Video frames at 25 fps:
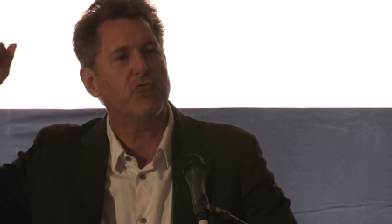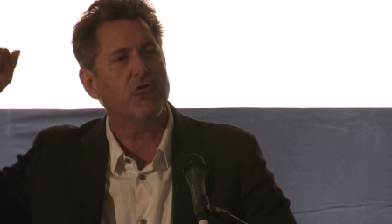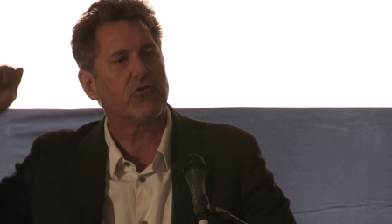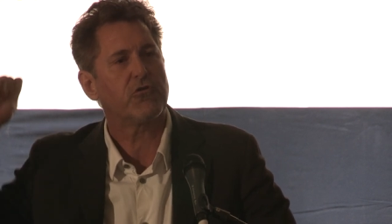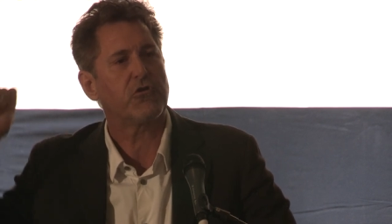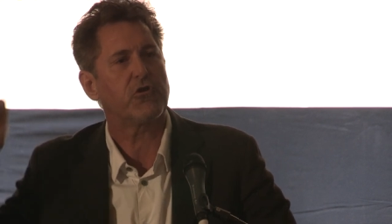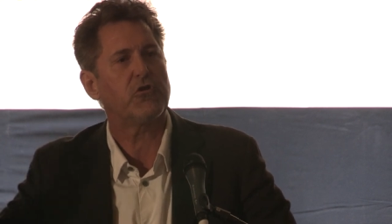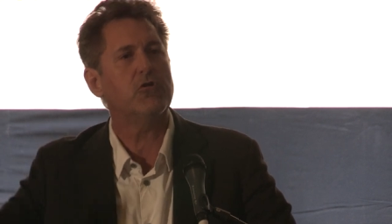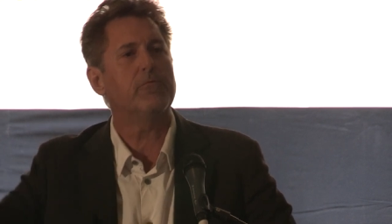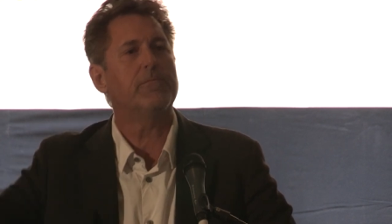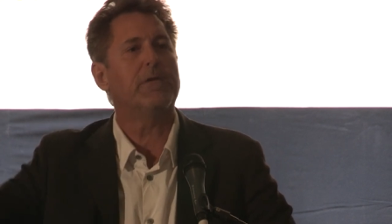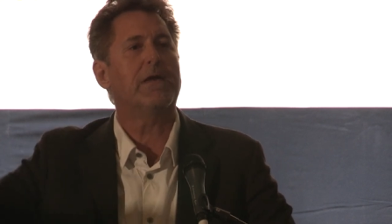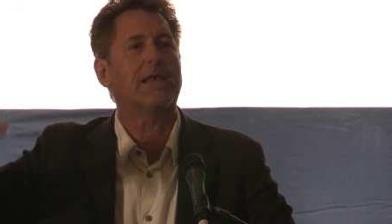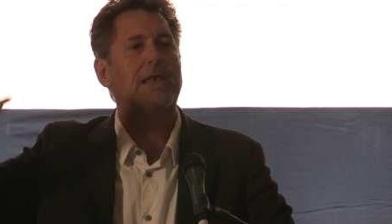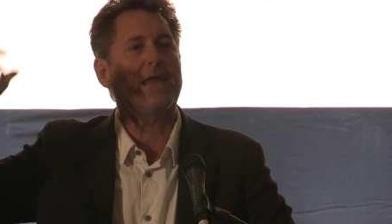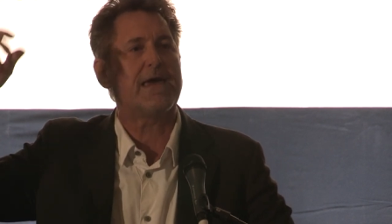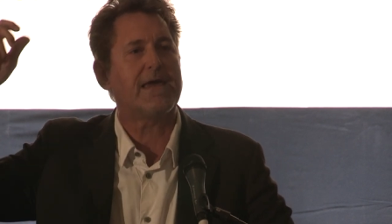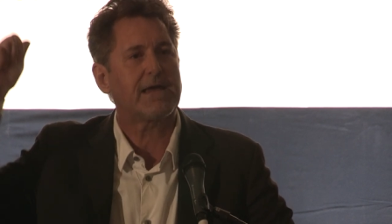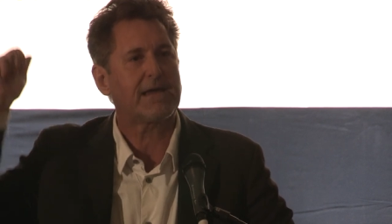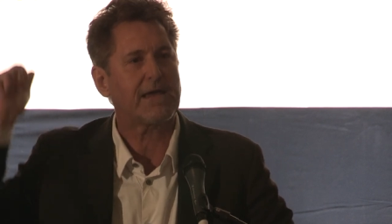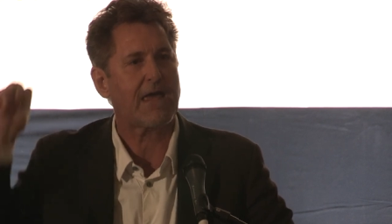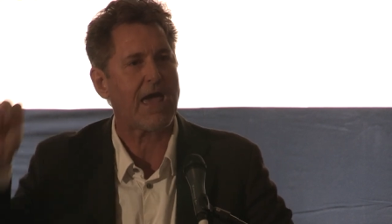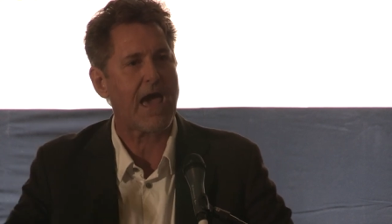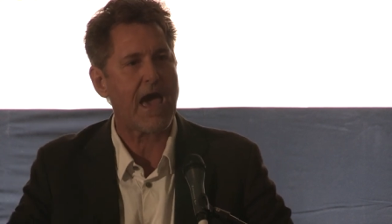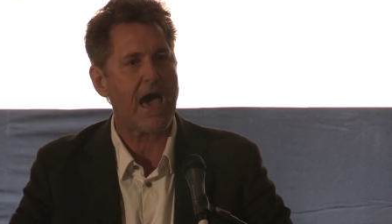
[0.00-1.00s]
to
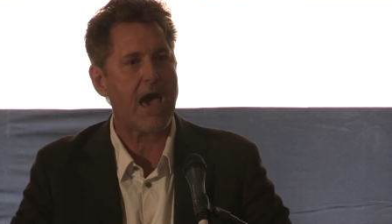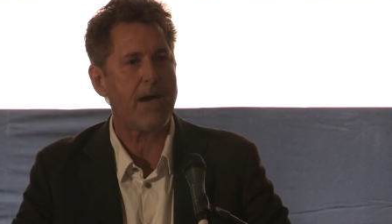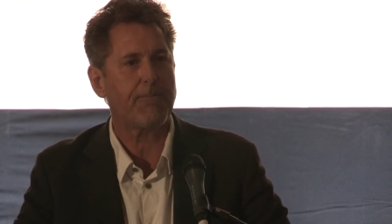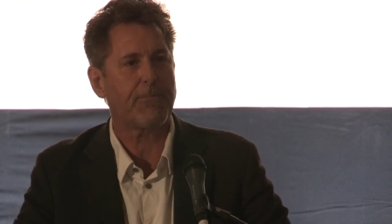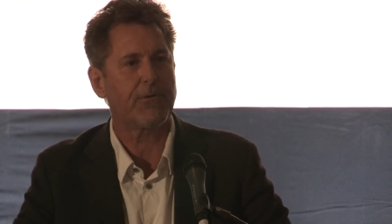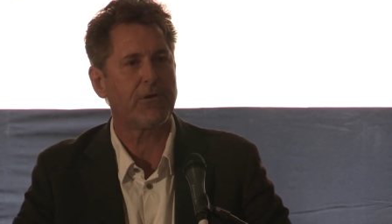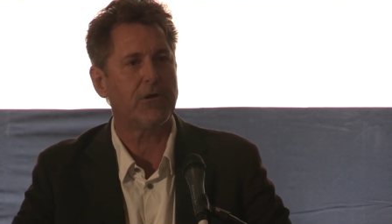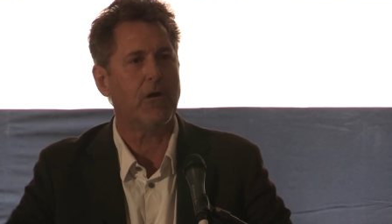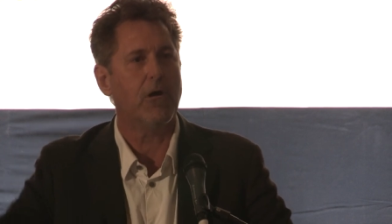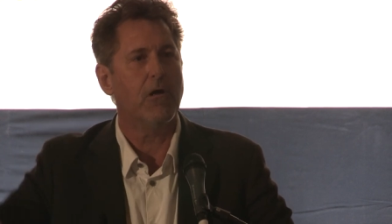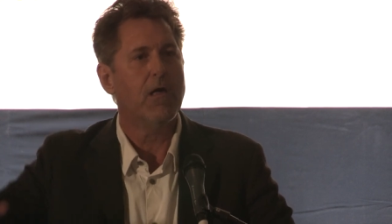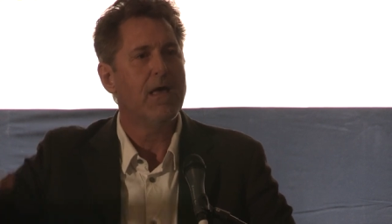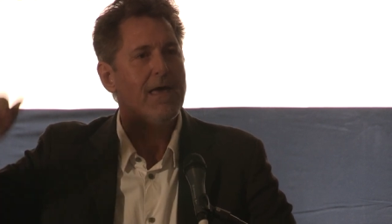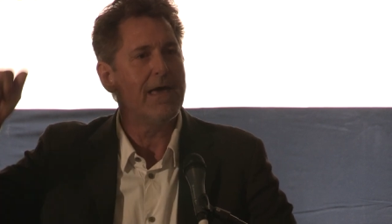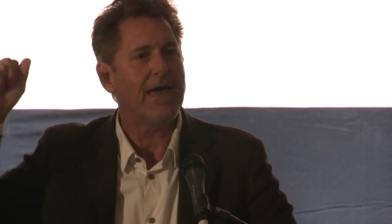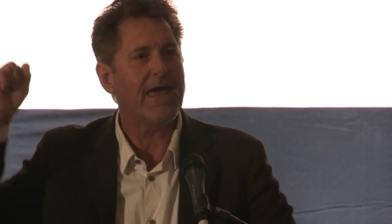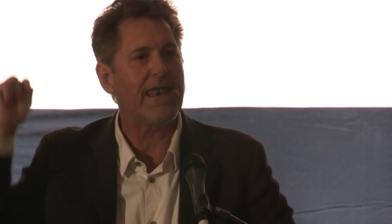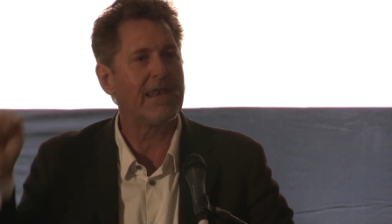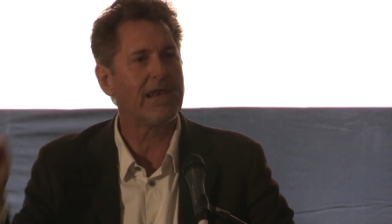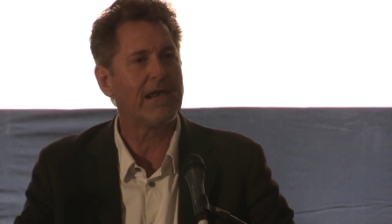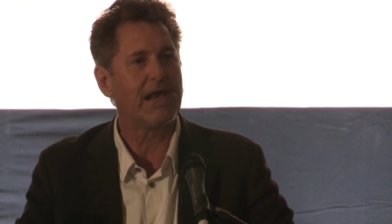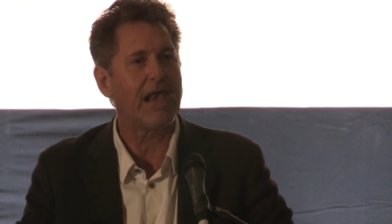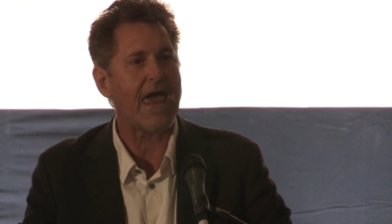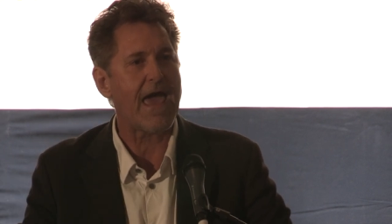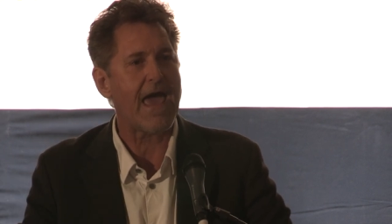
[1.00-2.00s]
accumulate capital
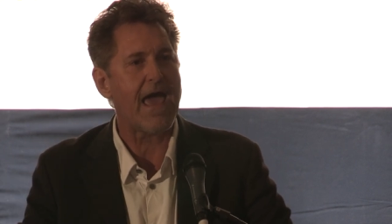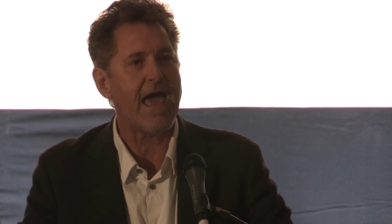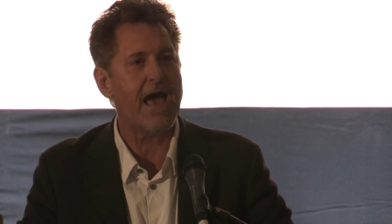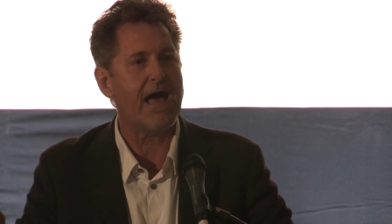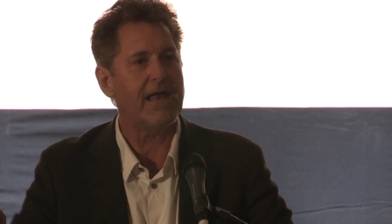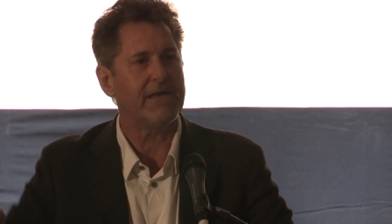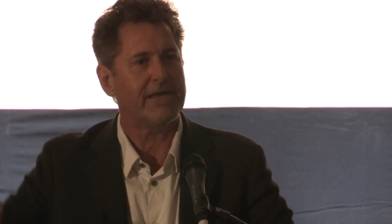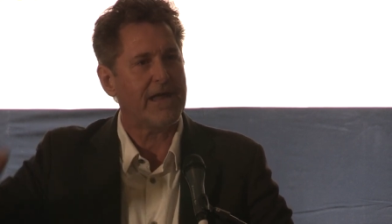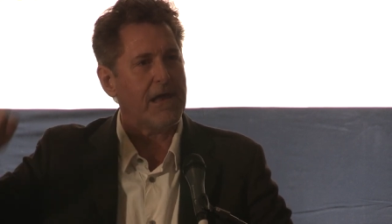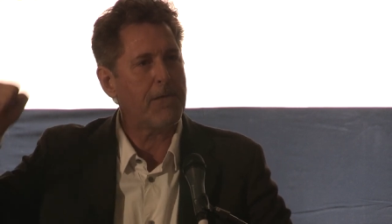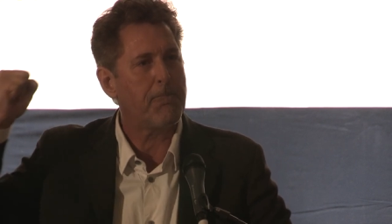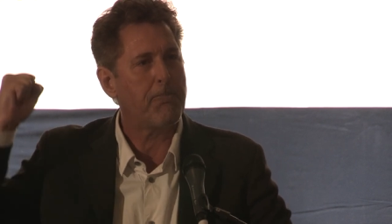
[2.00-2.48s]
and land